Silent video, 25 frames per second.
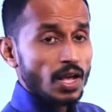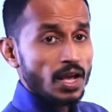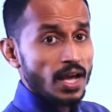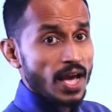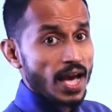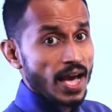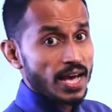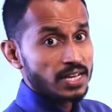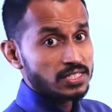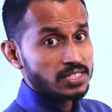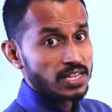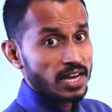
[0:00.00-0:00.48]

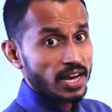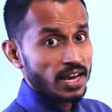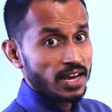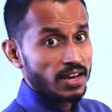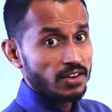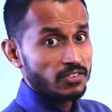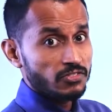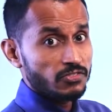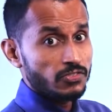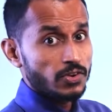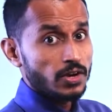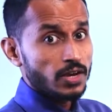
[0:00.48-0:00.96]
as I
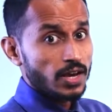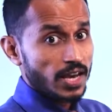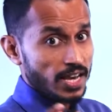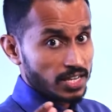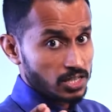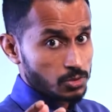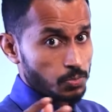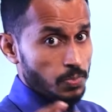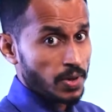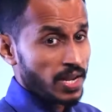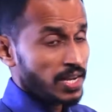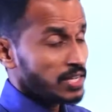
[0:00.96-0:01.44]
have
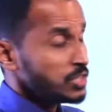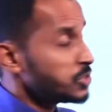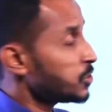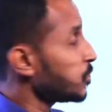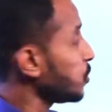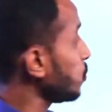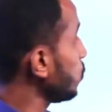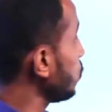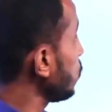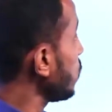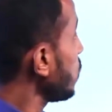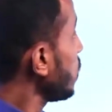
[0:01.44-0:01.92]
explained to
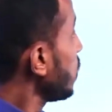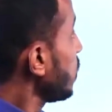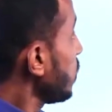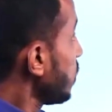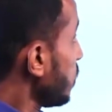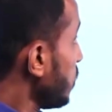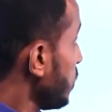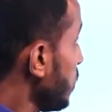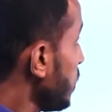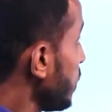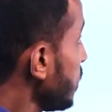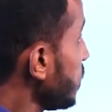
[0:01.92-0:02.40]
you,
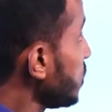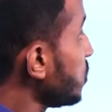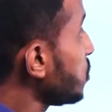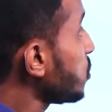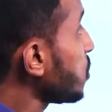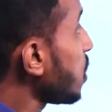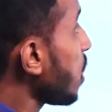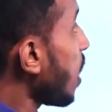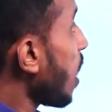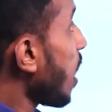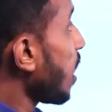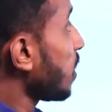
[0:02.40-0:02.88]
needs
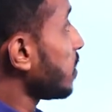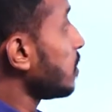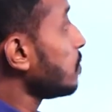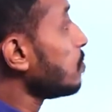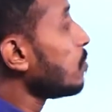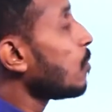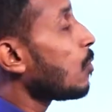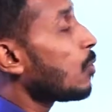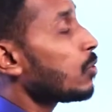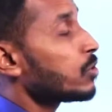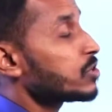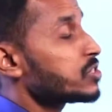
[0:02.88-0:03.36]
are the
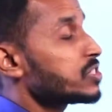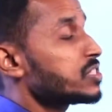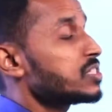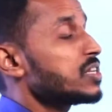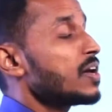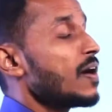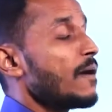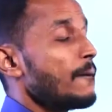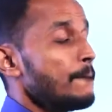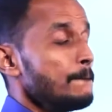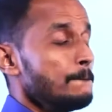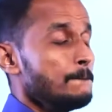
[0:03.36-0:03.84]
most
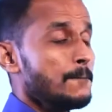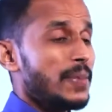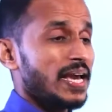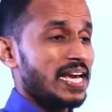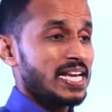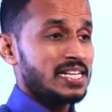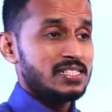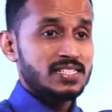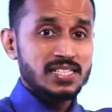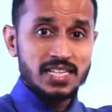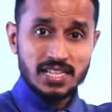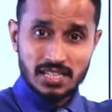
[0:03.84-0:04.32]

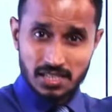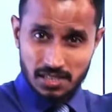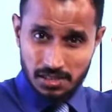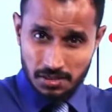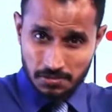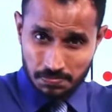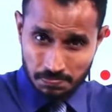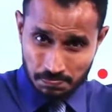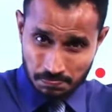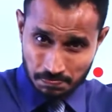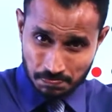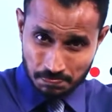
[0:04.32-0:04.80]
basic,
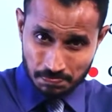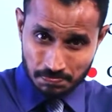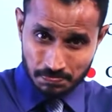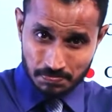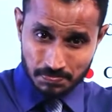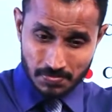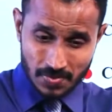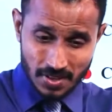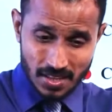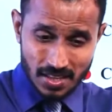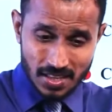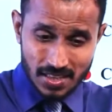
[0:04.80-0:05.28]

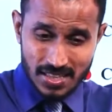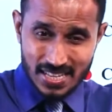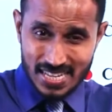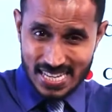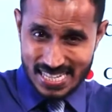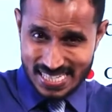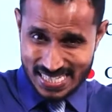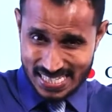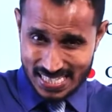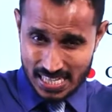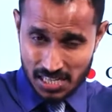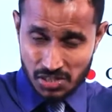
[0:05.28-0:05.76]
the
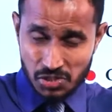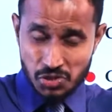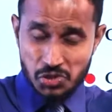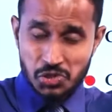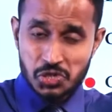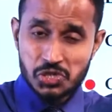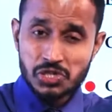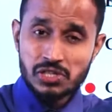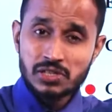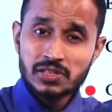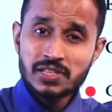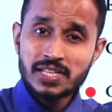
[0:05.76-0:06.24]

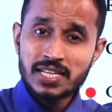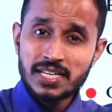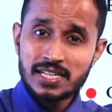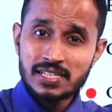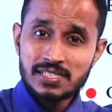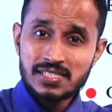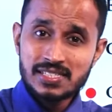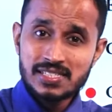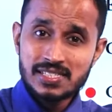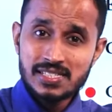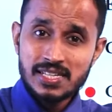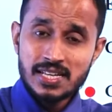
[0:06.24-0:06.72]
essential
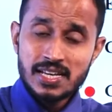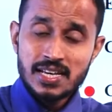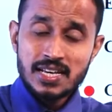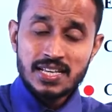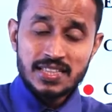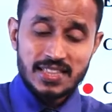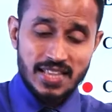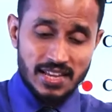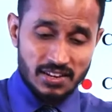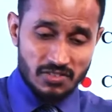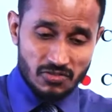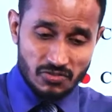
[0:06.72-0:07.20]
things
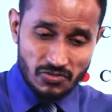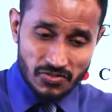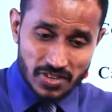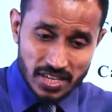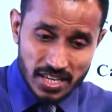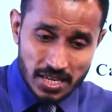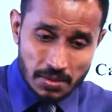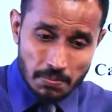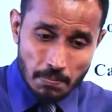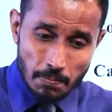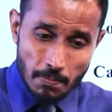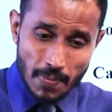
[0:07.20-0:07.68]
that
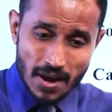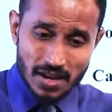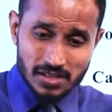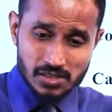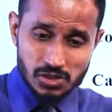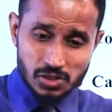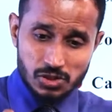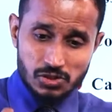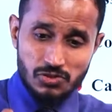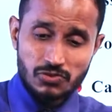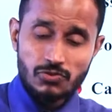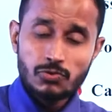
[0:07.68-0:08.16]
we
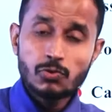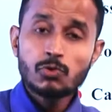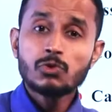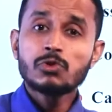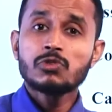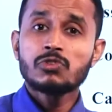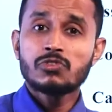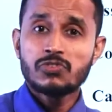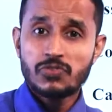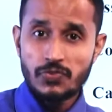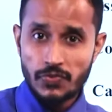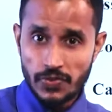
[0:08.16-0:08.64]
must
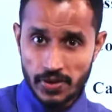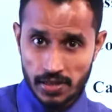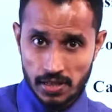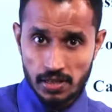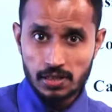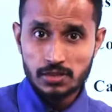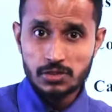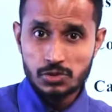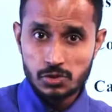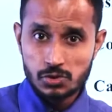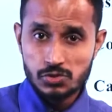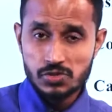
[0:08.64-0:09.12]

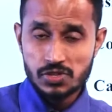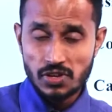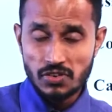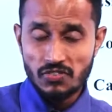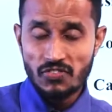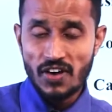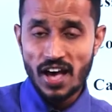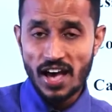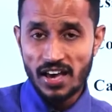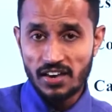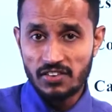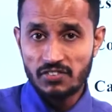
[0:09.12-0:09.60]
fulfill to
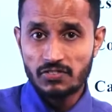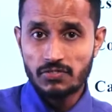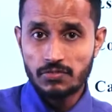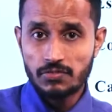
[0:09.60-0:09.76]
survive.